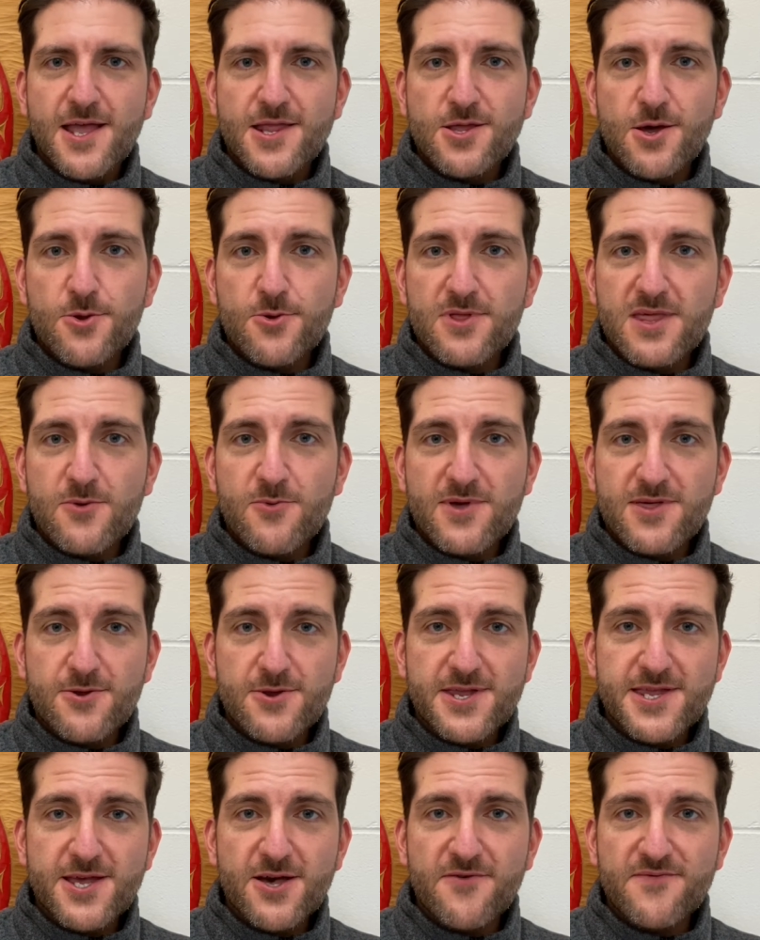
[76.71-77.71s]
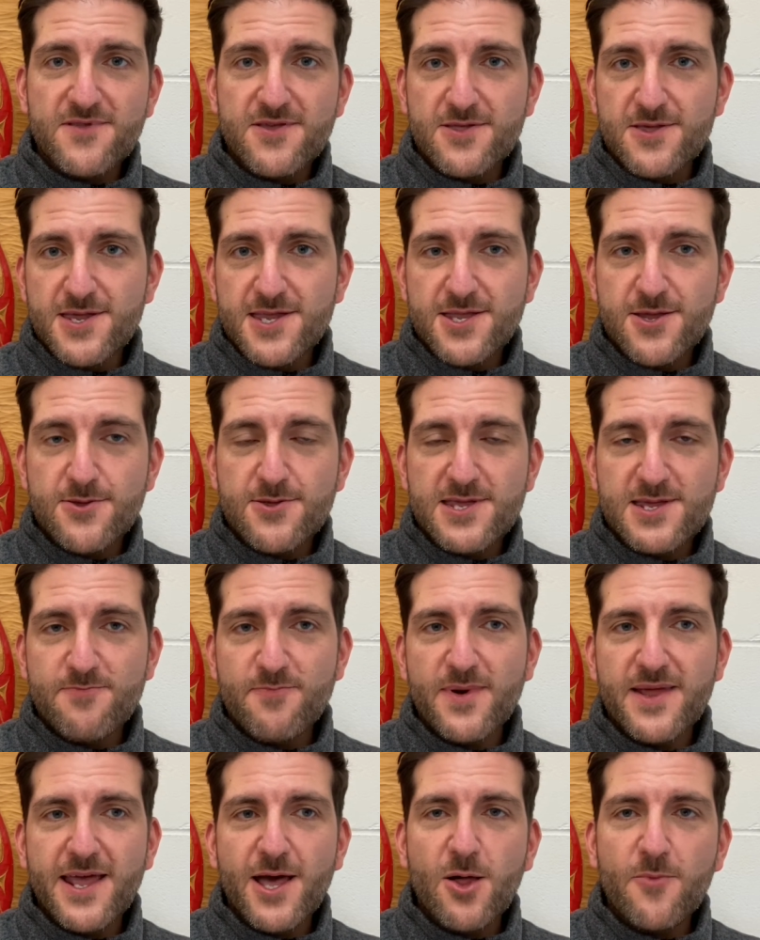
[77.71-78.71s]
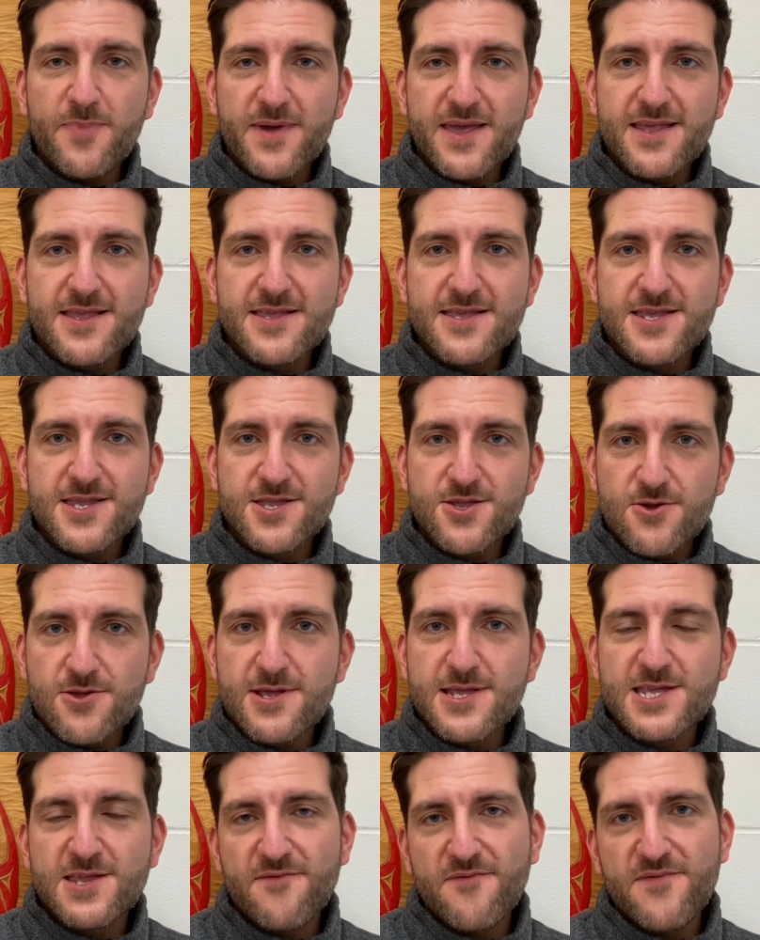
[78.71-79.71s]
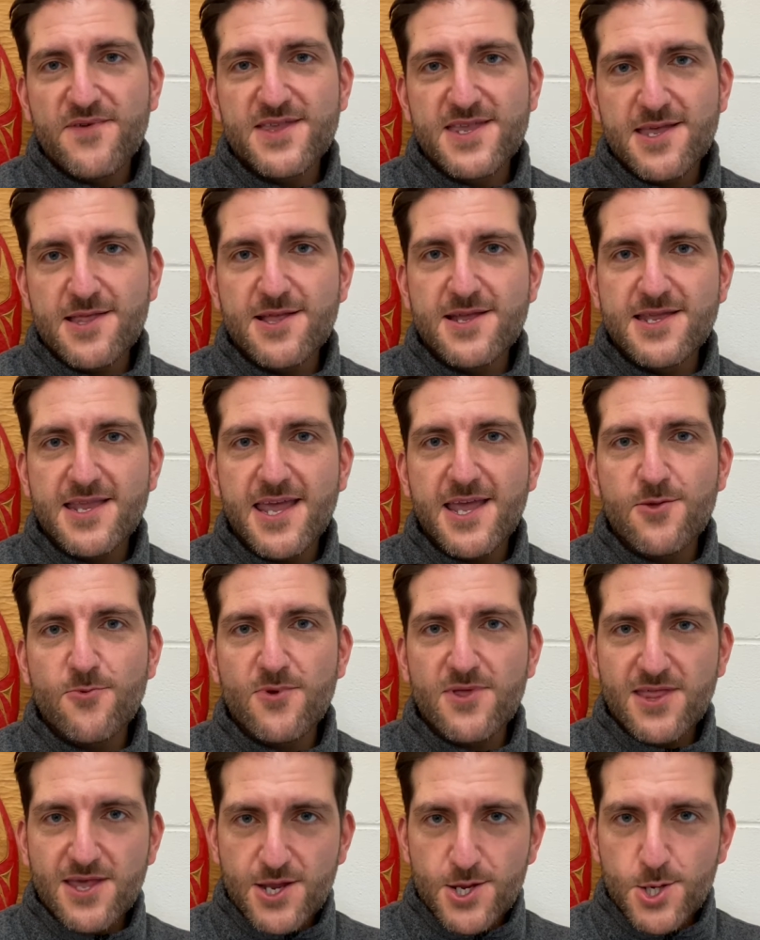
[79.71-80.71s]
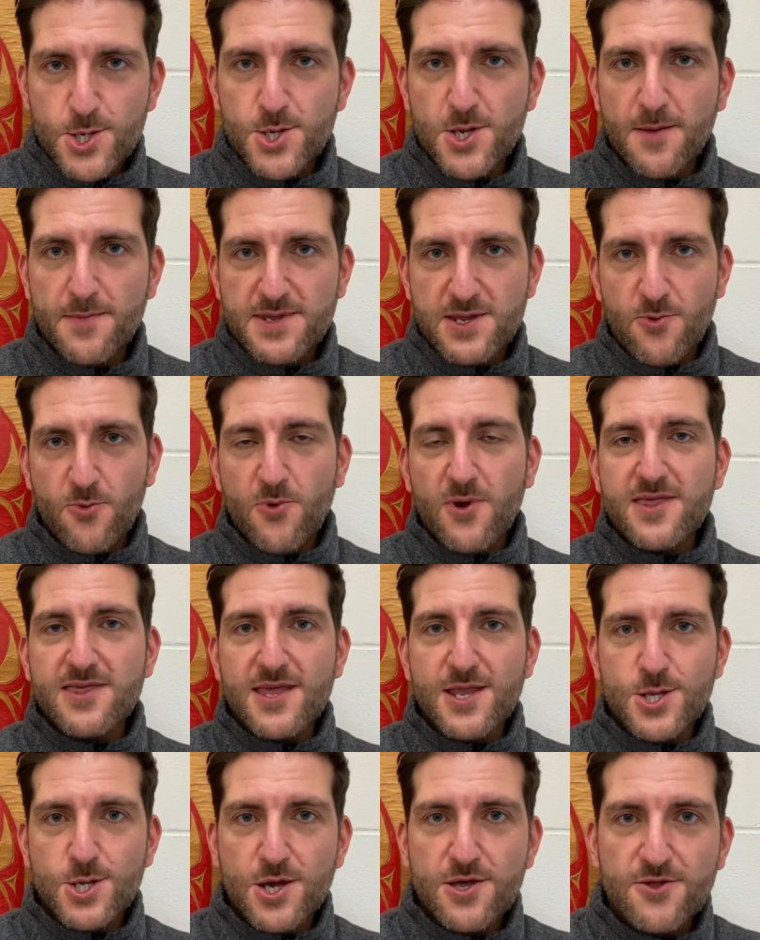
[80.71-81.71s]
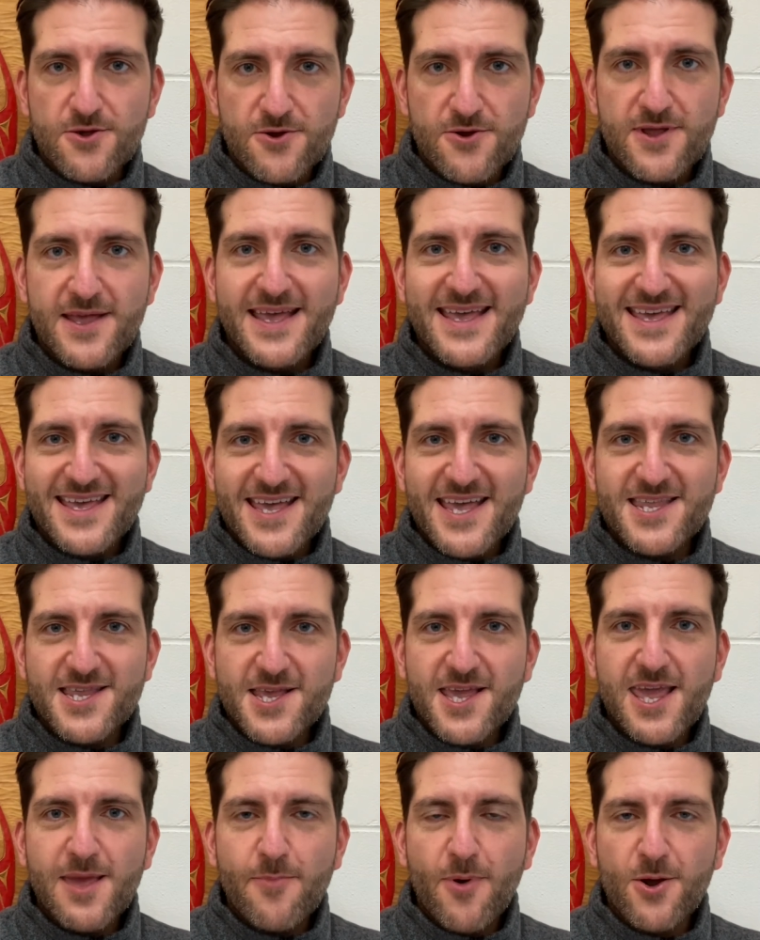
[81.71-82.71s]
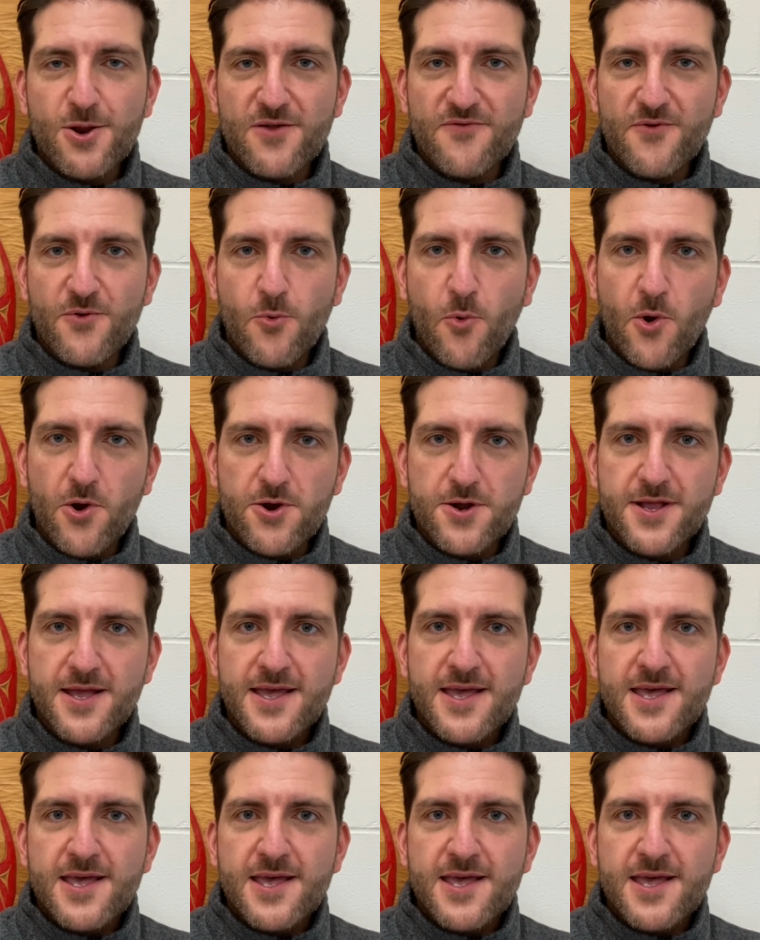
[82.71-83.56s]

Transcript: not only with herself to the students, but helping students facilitate relationships with each other is a key part of her work.